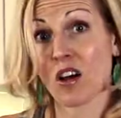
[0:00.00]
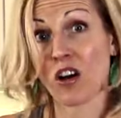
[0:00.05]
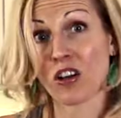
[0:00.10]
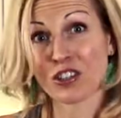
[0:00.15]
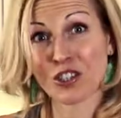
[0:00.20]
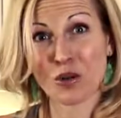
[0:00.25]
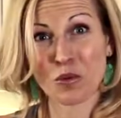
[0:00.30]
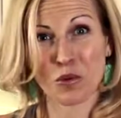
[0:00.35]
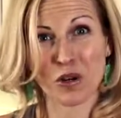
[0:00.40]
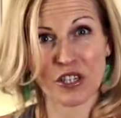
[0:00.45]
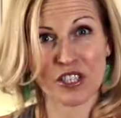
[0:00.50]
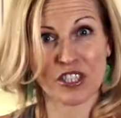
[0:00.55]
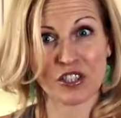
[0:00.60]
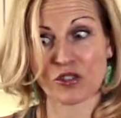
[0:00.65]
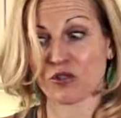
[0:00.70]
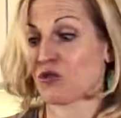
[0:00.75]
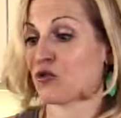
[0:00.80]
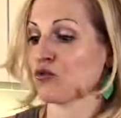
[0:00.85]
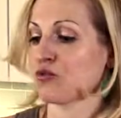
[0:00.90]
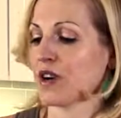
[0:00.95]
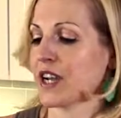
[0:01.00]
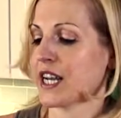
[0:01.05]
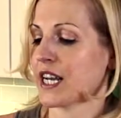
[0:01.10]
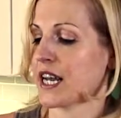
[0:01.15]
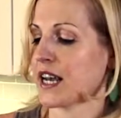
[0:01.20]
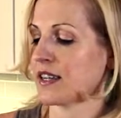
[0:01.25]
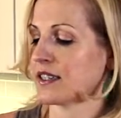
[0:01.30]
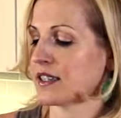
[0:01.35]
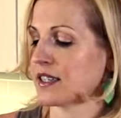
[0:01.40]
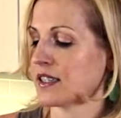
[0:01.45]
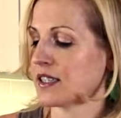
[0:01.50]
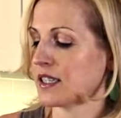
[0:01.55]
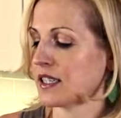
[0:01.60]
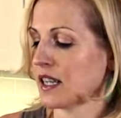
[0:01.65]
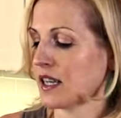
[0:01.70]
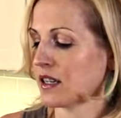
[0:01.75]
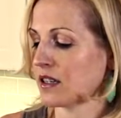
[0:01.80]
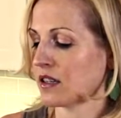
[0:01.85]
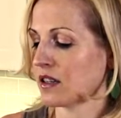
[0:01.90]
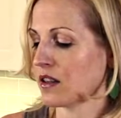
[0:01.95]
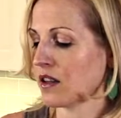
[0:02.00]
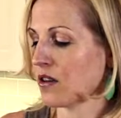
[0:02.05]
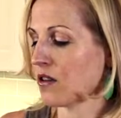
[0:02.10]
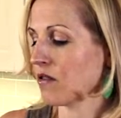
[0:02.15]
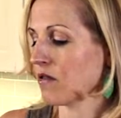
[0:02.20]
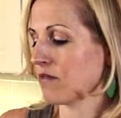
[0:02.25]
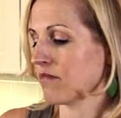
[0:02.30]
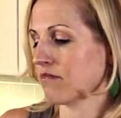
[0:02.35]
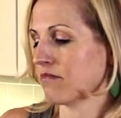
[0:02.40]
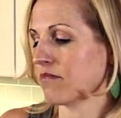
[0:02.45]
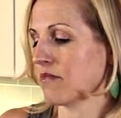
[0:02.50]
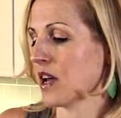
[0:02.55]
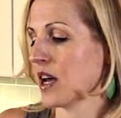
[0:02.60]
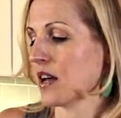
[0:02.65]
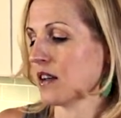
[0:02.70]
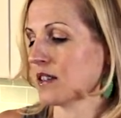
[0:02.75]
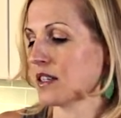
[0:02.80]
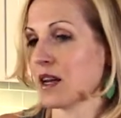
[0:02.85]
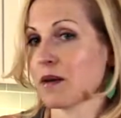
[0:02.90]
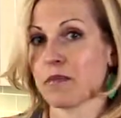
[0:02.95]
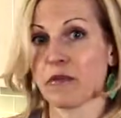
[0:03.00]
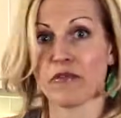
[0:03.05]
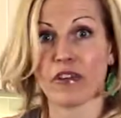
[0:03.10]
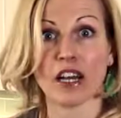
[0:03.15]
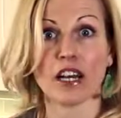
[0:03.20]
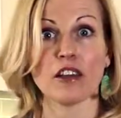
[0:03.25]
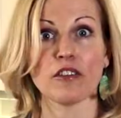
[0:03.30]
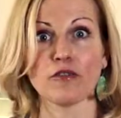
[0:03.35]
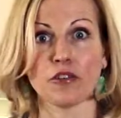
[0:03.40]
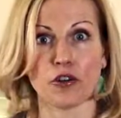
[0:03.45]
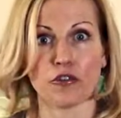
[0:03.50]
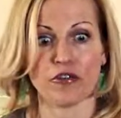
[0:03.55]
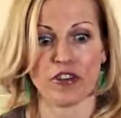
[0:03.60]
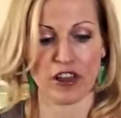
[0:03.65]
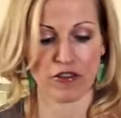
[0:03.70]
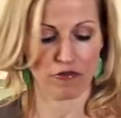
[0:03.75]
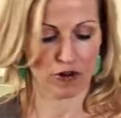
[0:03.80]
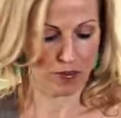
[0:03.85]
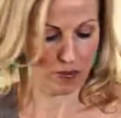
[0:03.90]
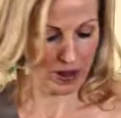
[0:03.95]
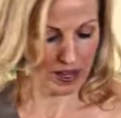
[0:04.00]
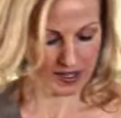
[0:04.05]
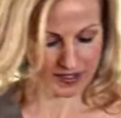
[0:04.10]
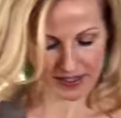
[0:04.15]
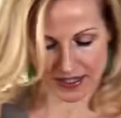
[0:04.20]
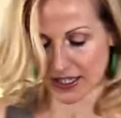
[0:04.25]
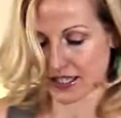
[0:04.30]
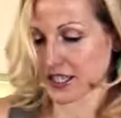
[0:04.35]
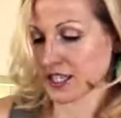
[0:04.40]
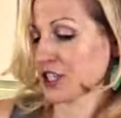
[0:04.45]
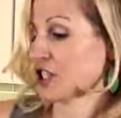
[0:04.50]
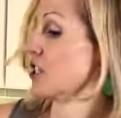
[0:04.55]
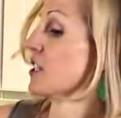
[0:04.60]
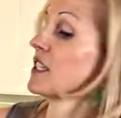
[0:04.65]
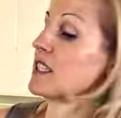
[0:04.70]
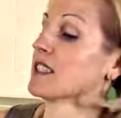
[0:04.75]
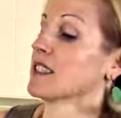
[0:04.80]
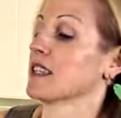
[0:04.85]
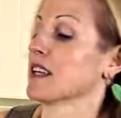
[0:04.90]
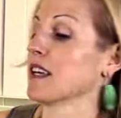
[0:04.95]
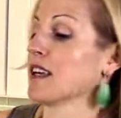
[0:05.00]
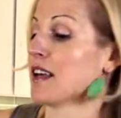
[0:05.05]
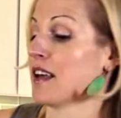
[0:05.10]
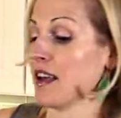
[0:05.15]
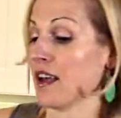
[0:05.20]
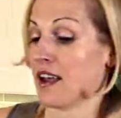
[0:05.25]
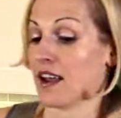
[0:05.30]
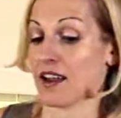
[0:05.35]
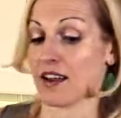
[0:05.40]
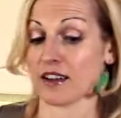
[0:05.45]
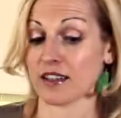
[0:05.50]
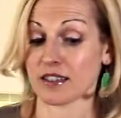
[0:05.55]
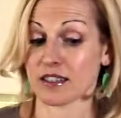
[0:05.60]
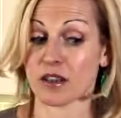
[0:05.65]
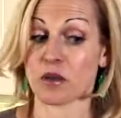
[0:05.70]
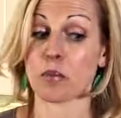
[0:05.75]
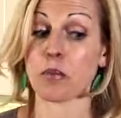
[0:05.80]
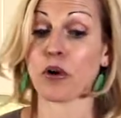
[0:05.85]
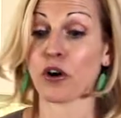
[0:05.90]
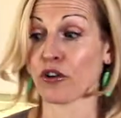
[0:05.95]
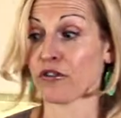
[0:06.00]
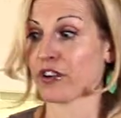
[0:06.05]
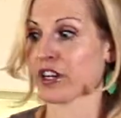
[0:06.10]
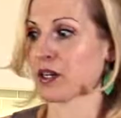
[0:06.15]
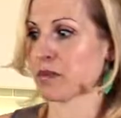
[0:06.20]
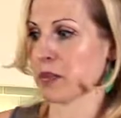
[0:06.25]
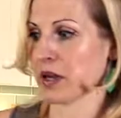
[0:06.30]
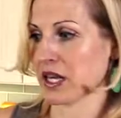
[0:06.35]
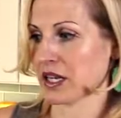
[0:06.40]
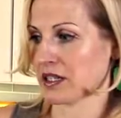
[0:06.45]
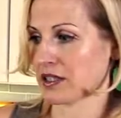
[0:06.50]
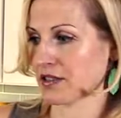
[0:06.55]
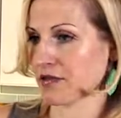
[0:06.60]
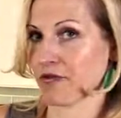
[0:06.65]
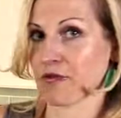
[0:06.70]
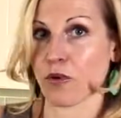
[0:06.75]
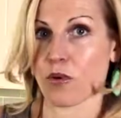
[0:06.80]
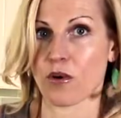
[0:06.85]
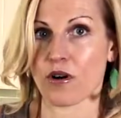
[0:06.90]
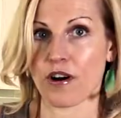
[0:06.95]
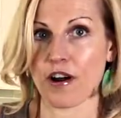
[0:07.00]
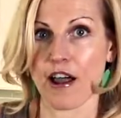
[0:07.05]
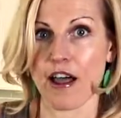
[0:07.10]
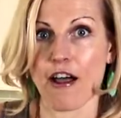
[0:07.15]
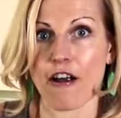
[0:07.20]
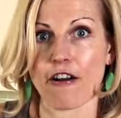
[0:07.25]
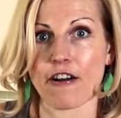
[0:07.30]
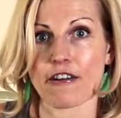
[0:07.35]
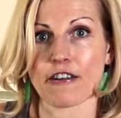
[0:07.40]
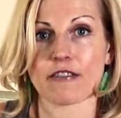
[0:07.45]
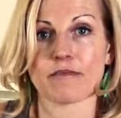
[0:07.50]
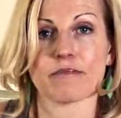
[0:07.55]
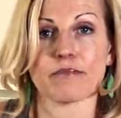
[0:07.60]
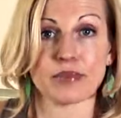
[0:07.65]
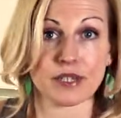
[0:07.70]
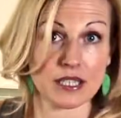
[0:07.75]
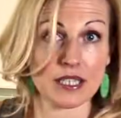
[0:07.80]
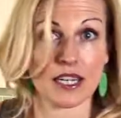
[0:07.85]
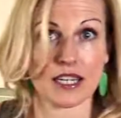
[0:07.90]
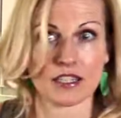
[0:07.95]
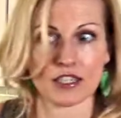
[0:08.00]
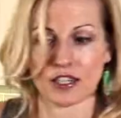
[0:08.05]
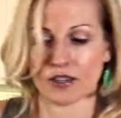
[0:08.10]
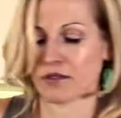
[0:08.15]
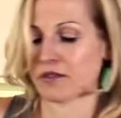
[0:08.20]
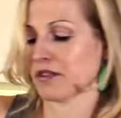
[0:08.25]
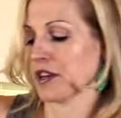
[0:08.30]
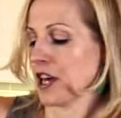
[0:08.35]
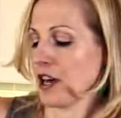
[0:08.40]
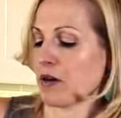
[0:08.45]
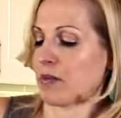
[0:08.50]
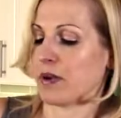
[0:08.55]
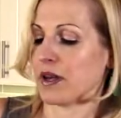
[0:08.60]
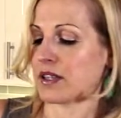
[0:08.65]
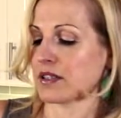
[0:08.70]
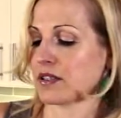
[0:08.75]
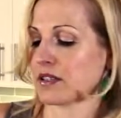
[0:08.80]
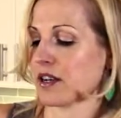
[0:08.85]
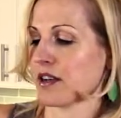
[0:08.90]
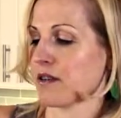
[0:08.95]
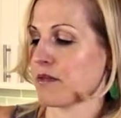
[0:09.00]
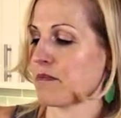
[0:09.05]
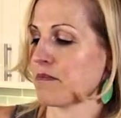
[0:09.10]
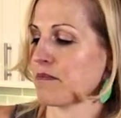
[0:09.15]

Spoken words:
also works great as a standalone on top of any of your favorite pasta dishes and is the perfect base for our pistachio kale pesto.